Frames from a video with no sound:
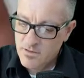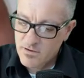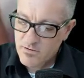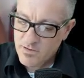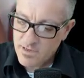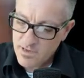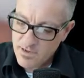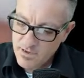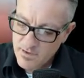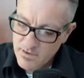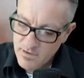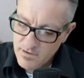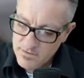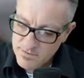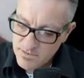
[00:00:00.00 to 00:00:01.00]
Okay,
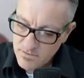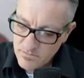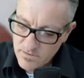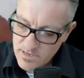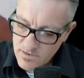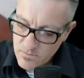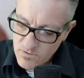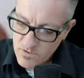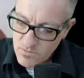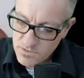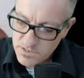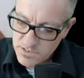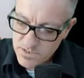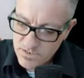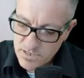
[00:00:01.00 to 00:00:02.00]
so now we're
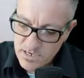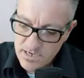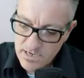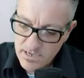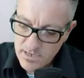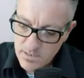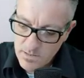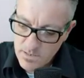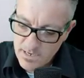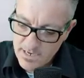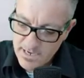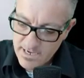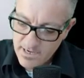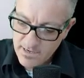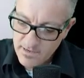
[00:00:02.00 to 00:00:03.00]
going to draw a
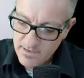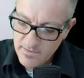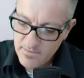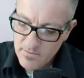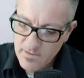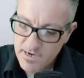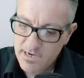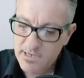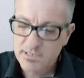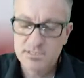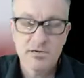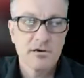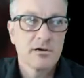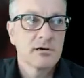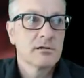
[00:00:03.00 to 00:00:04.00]
line, and the line is
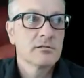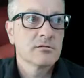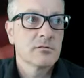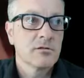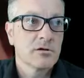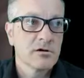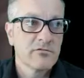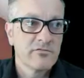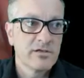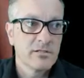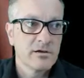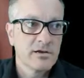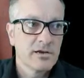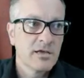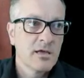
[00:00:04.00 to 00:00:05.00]
our little curvy
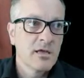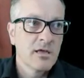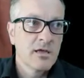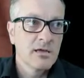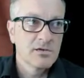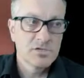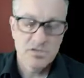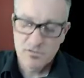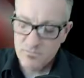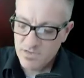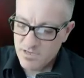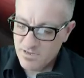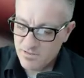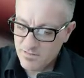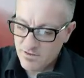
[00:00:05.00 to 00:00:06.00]
line. Shouldn't
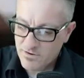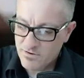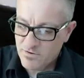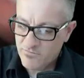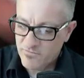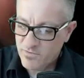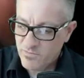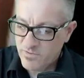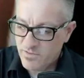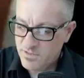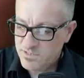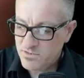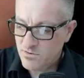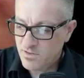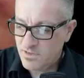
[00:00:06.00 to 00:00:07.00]
be that curvy, but
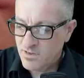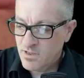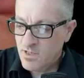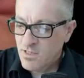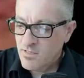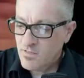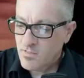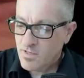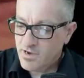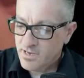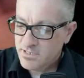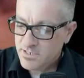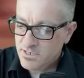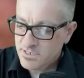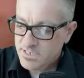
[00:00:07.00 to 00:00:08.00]
that's okay. The line
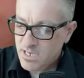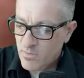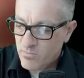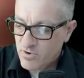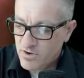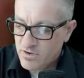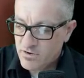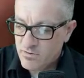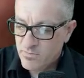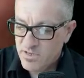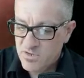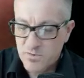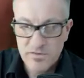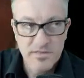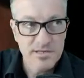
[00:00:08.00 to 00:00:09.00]
is our separator
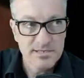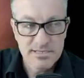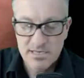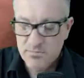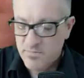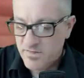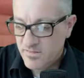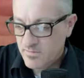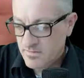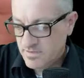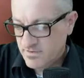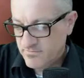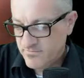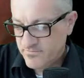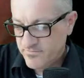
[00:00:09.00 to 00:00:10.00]
between the stem and the
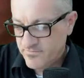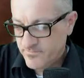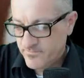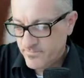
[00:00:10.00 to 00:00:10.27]
leaf.